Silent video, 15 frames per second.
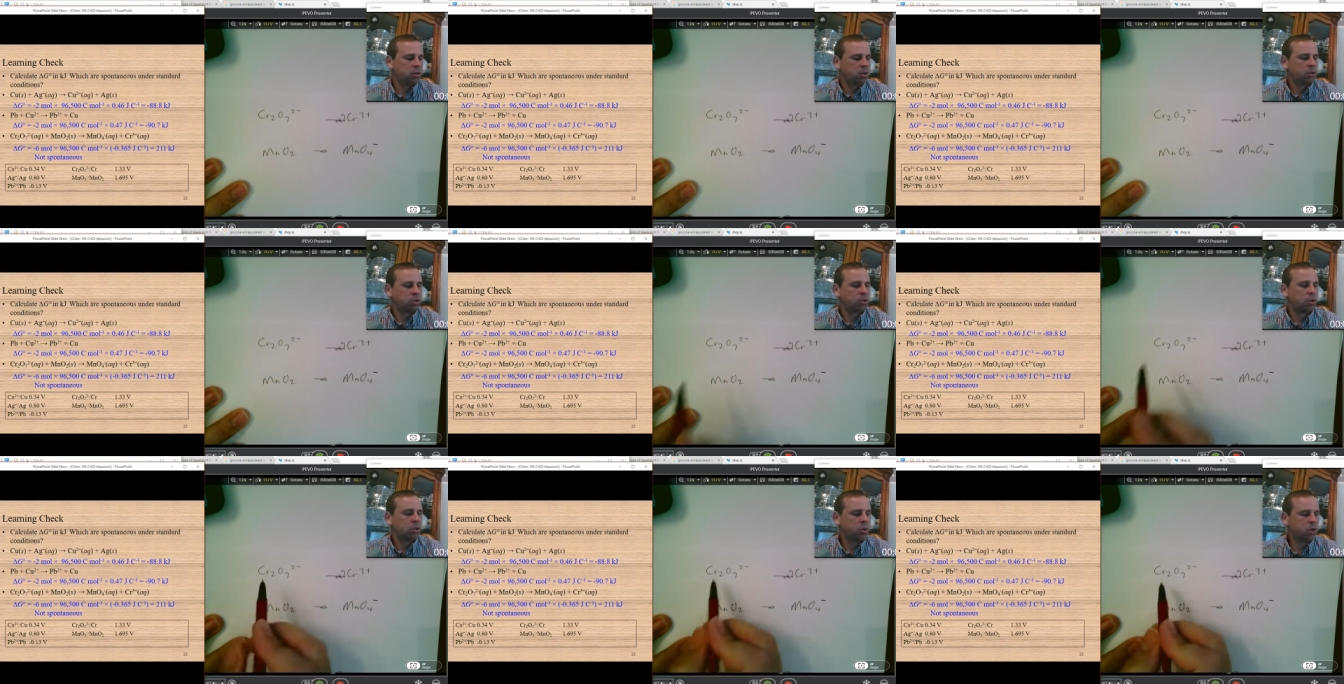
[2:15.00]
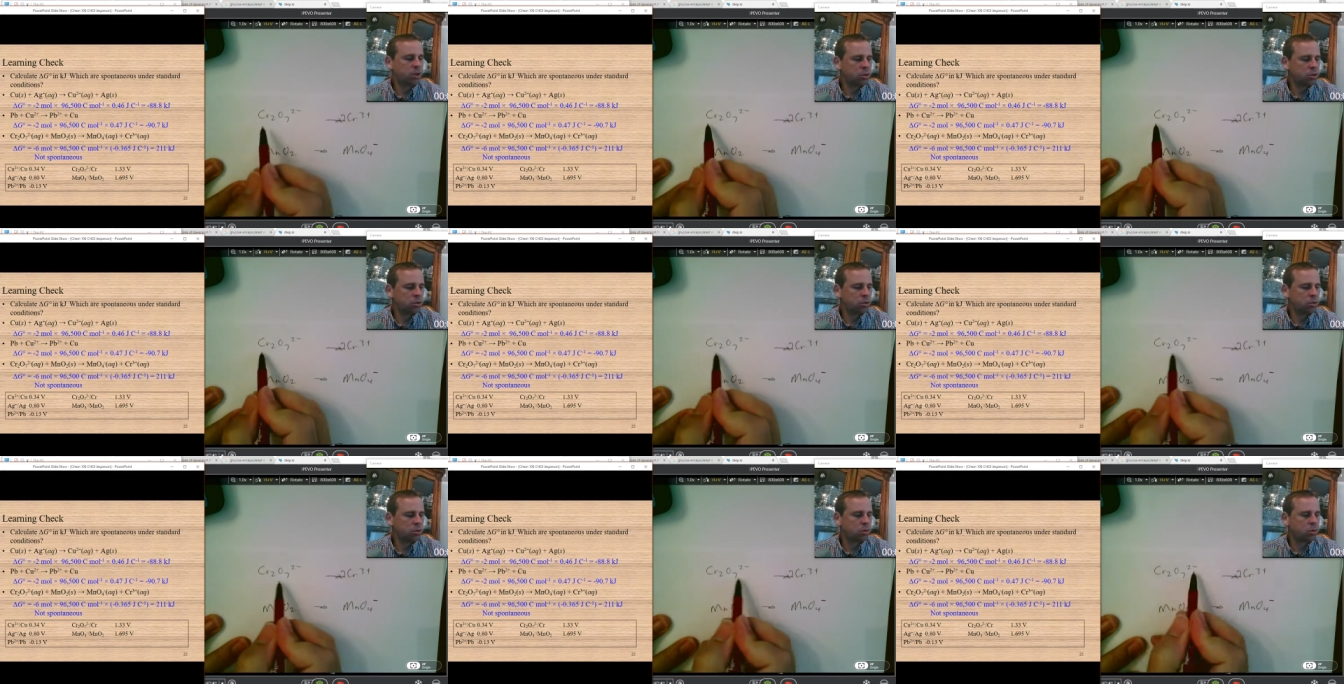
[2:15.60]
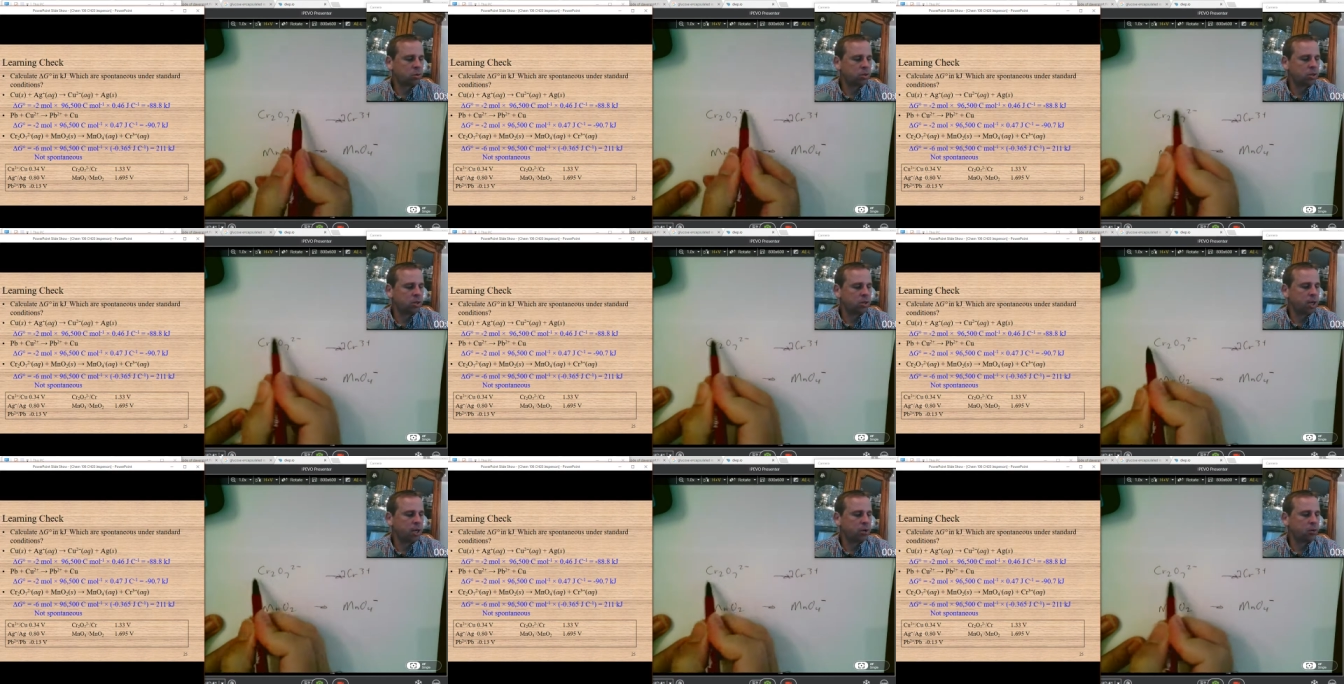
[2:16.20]
So here's
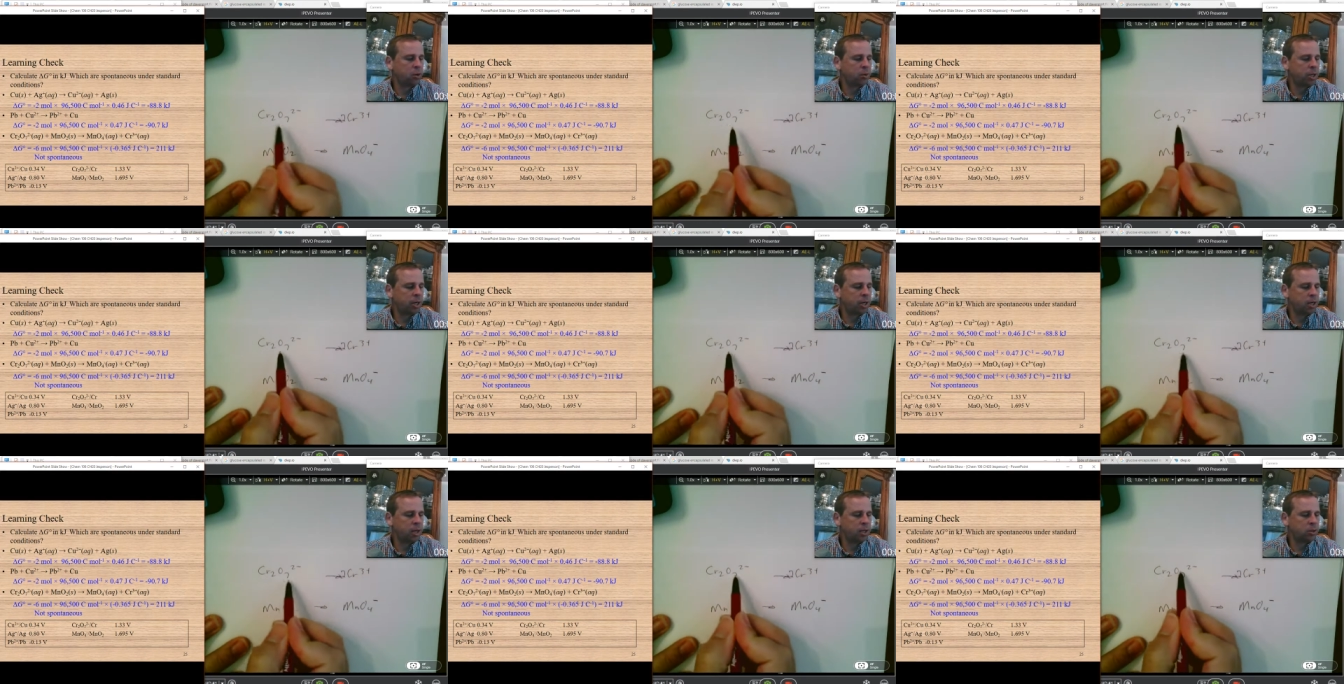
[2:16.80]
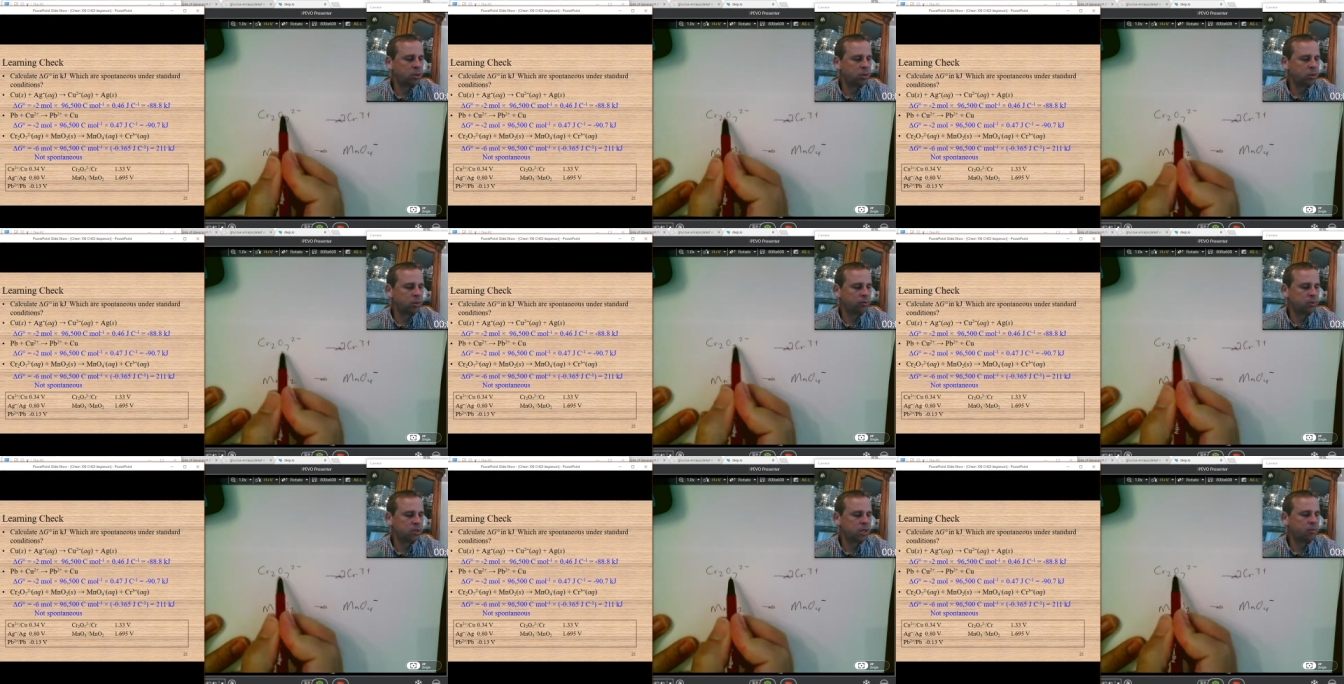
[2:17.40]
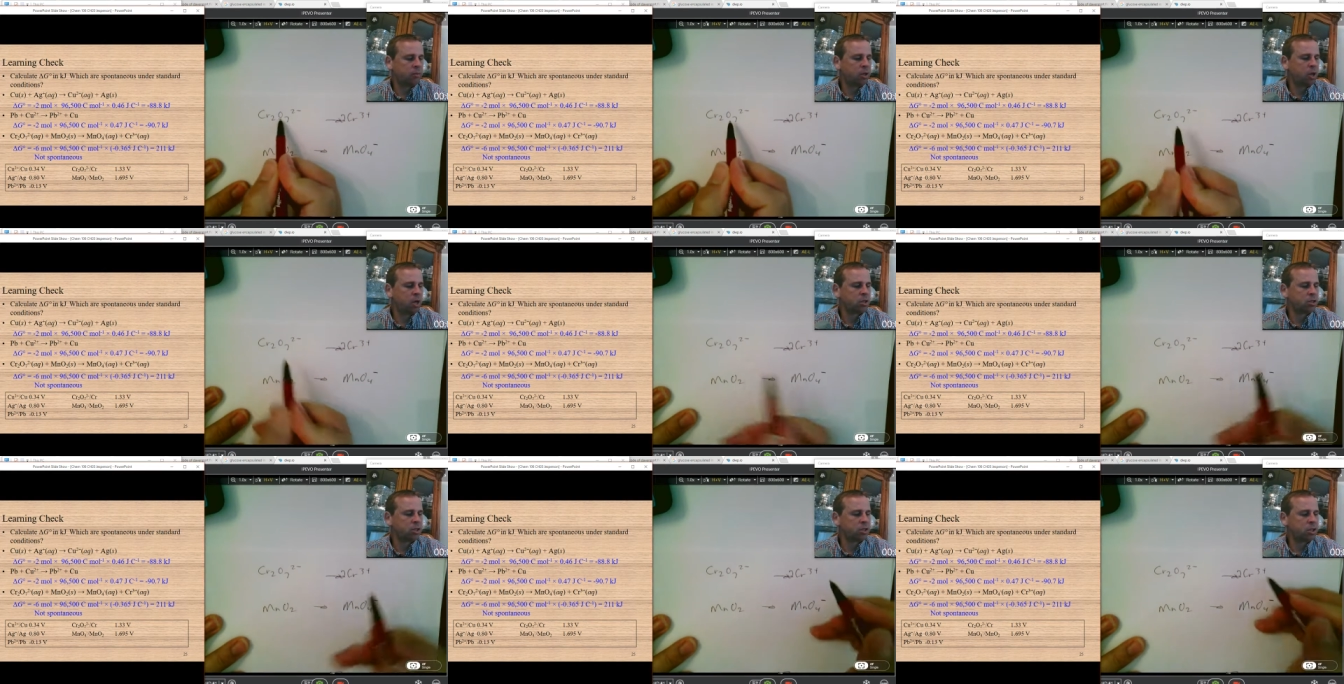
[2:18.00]
the dichromate ion, a total of seven
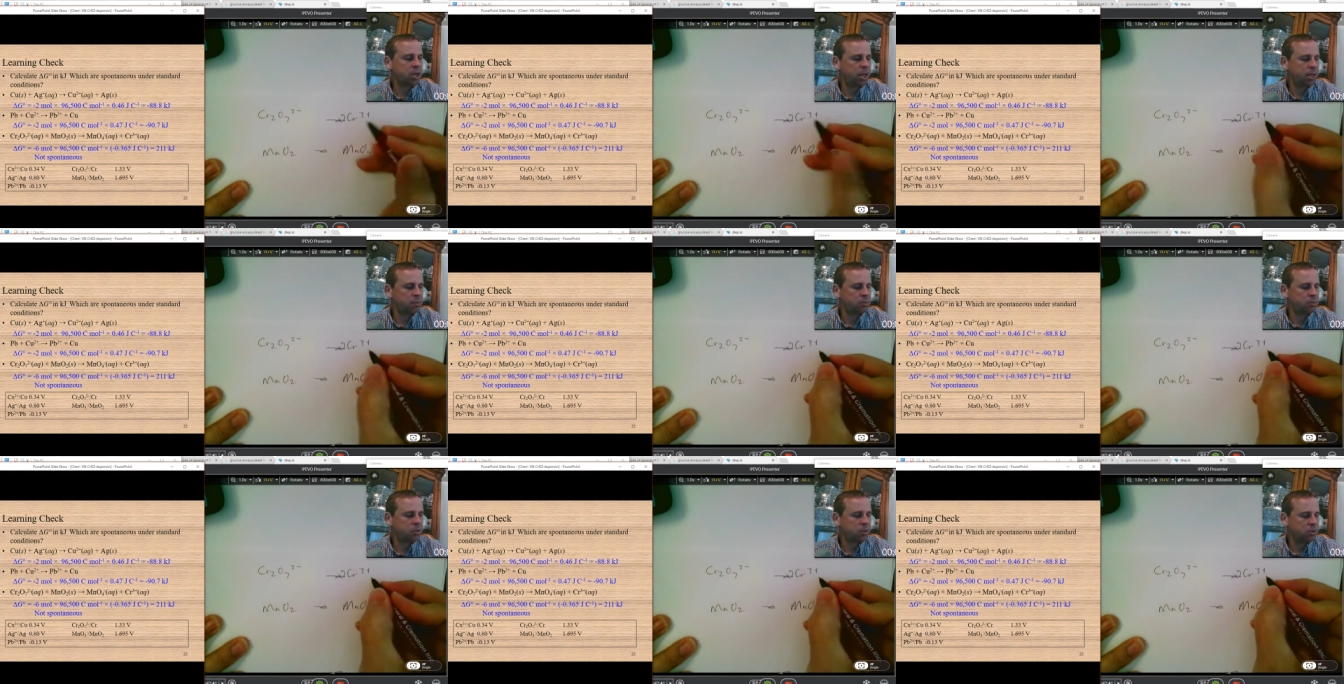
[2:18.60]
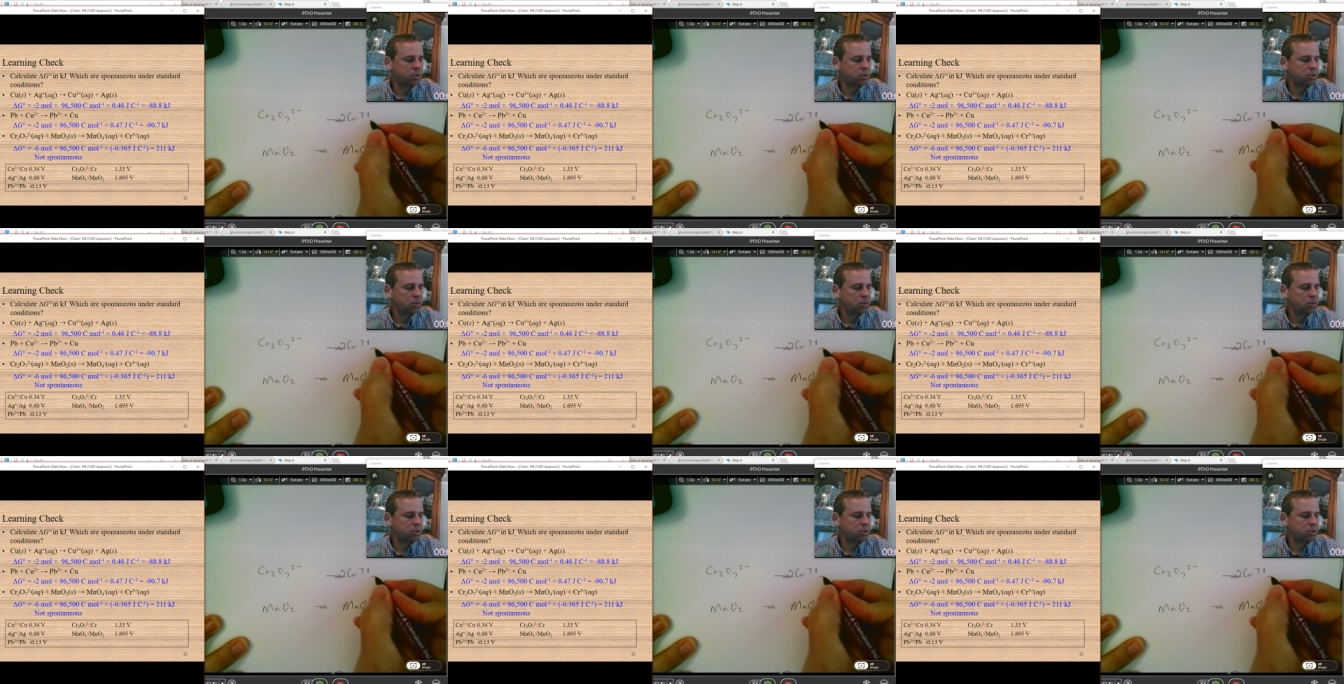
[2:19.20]
oxygen atoms.